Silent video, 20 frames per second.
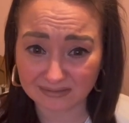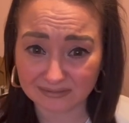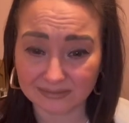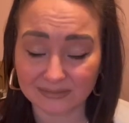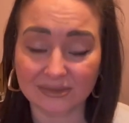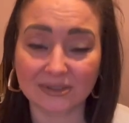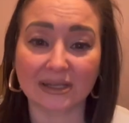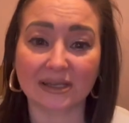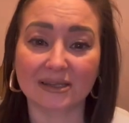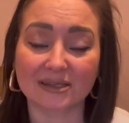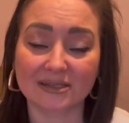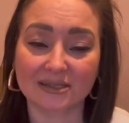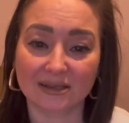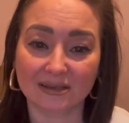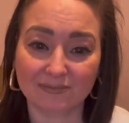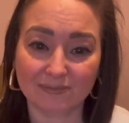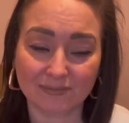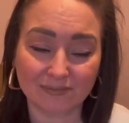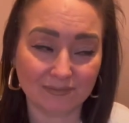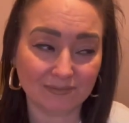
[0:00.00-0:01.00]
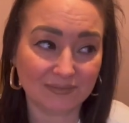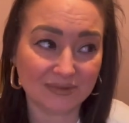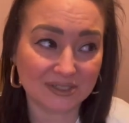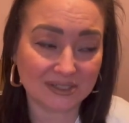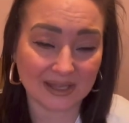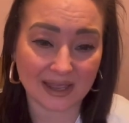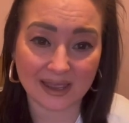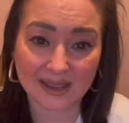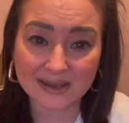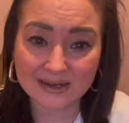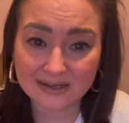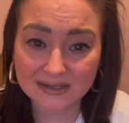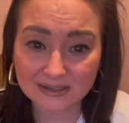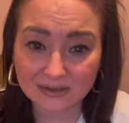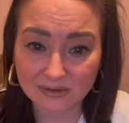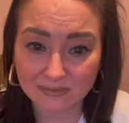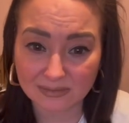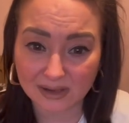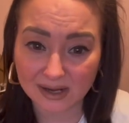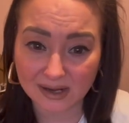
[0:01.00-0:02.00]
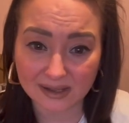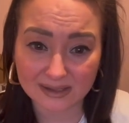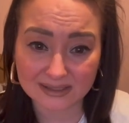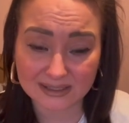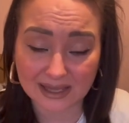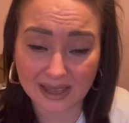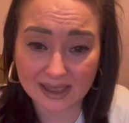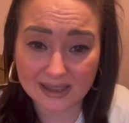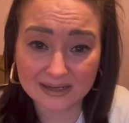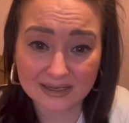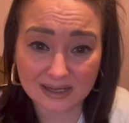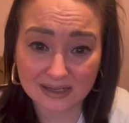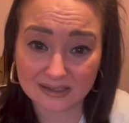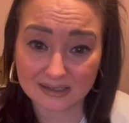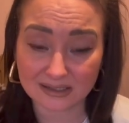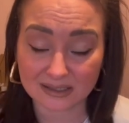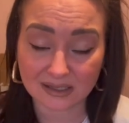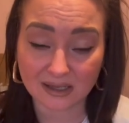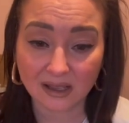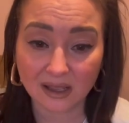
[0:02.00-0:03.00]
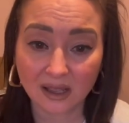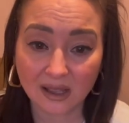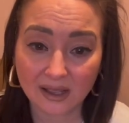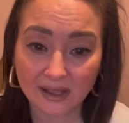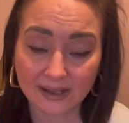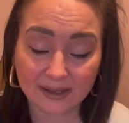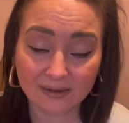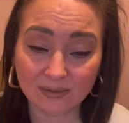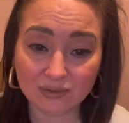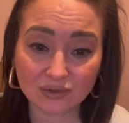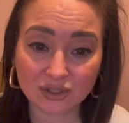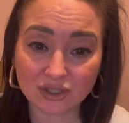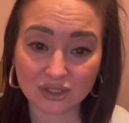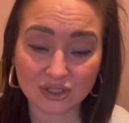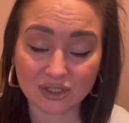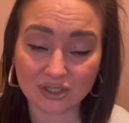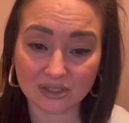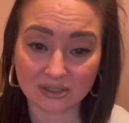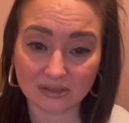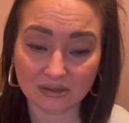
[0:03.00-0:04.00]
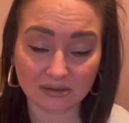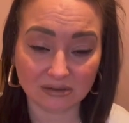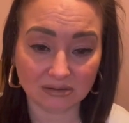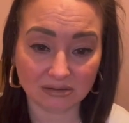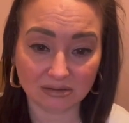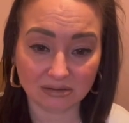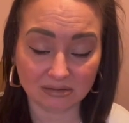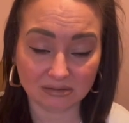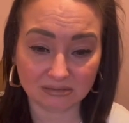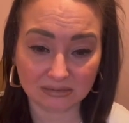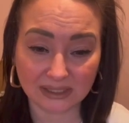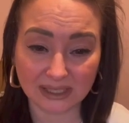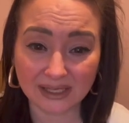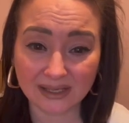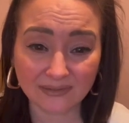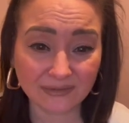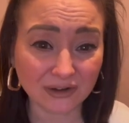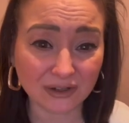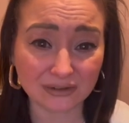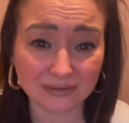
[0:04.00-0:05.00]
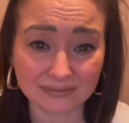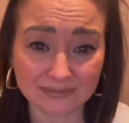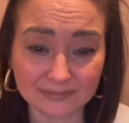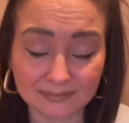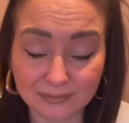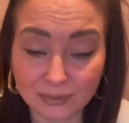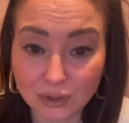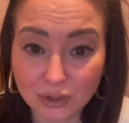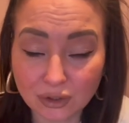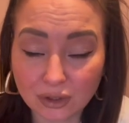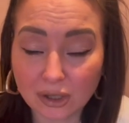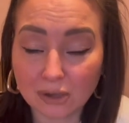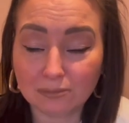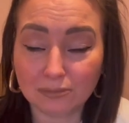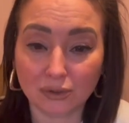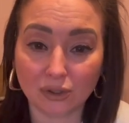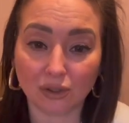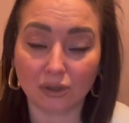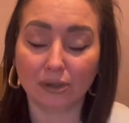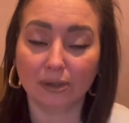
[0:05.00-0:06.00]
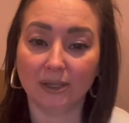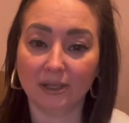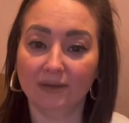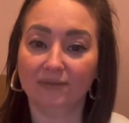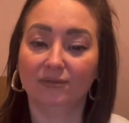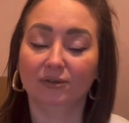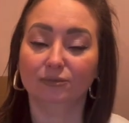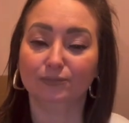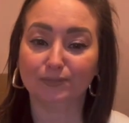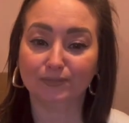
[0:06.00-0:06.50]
It's like his sadism, isn't it? Sadist. He was just evil, pure evil.